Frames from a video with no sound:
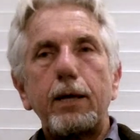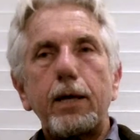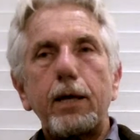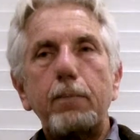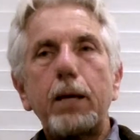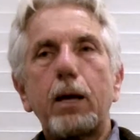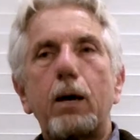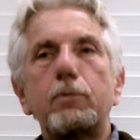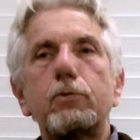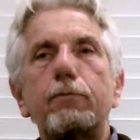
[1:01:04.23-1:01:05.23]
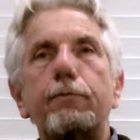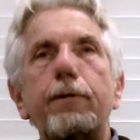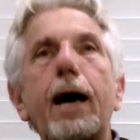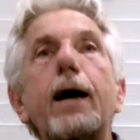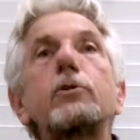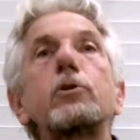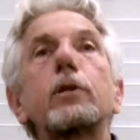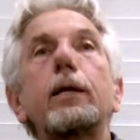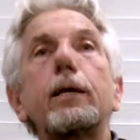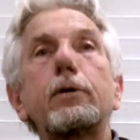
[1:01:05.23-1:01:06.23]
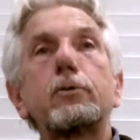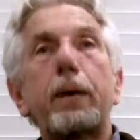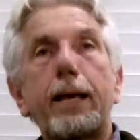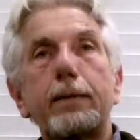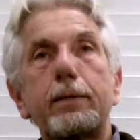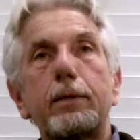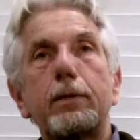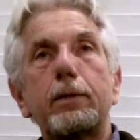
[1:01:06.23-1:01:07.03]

it becomes vastly expanded